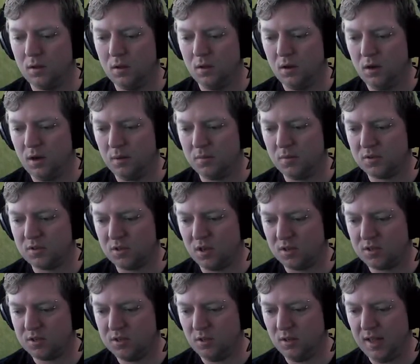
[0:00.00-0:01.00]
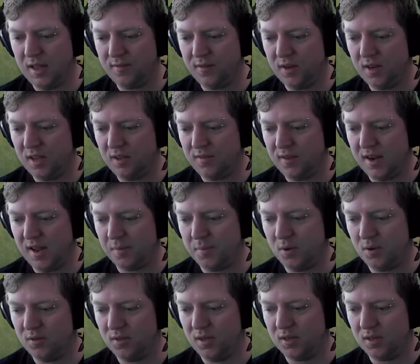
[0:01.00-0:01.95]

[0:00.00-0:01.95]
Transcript: I still haven't given up on